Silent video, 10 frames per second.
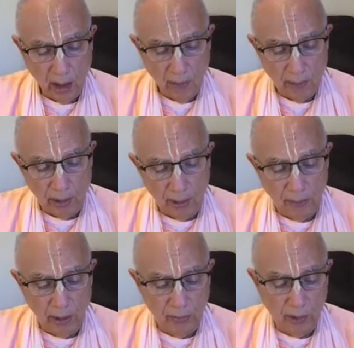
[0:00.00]
But
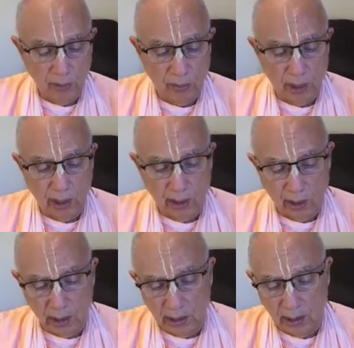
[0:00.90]
even if you think
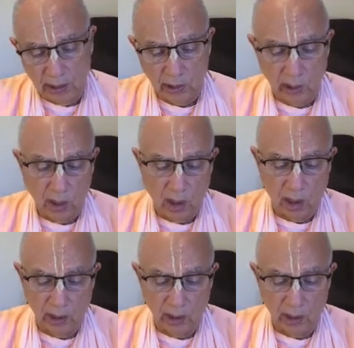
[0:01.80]
that he is God,